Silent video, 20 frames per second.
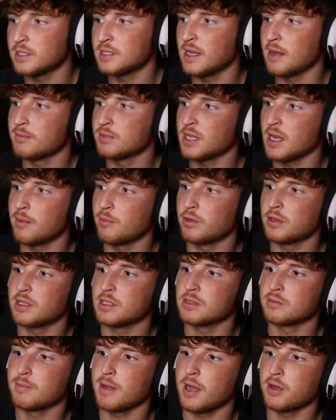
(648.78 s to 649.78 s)
the same time with
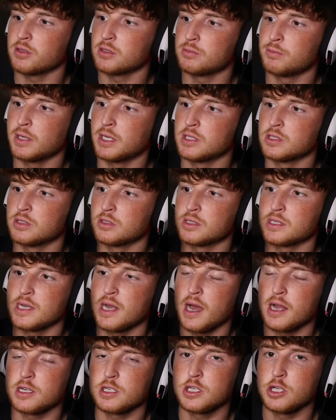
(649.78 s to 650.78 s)
this mouse because it's
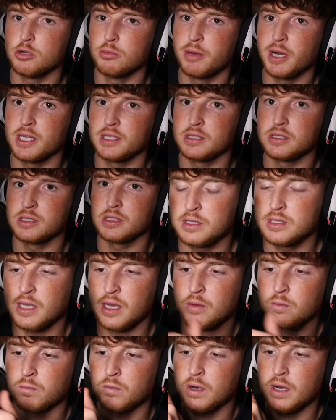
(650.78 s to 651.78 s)
not two buttons. Is
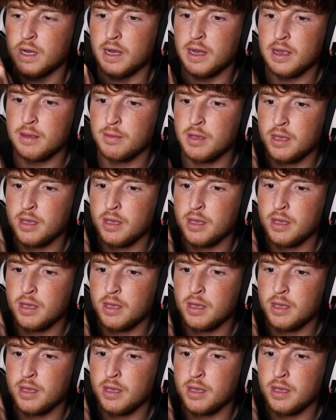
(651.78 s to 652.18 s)
that why,